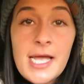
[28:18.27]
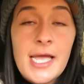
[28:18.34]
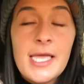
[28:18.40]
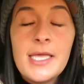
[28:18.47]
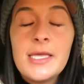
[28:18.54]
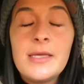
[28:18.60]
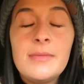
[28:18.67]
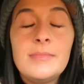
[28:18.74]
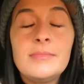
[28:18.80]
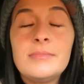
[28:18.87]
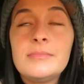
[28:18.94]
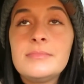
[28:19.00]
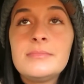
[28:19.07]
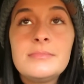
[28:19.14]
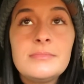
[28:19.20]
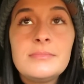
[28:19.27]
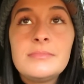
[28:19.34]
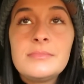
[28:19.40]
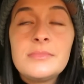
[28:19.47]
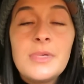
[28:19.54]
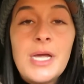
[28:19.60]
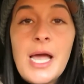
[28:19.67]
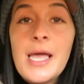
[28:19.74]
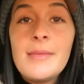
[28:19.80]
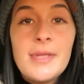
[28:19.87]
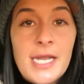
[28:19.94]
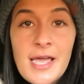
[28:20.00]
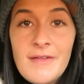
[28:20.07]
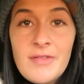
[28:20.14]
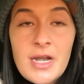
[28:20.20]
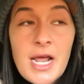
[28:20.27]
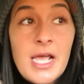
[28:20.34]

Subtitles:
I am in heaven.